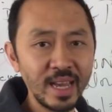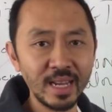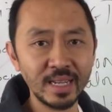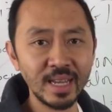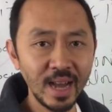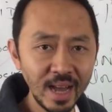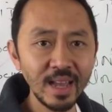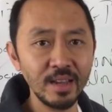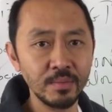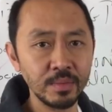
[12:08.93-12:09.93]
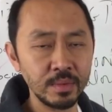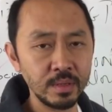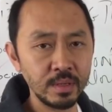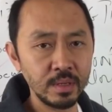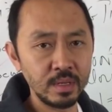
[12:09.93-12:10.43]
out of time,
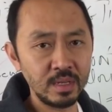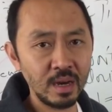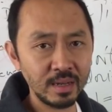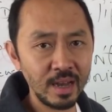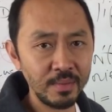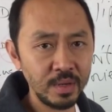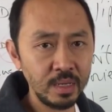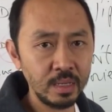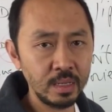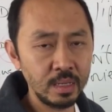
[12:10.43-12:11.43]
y'all got me?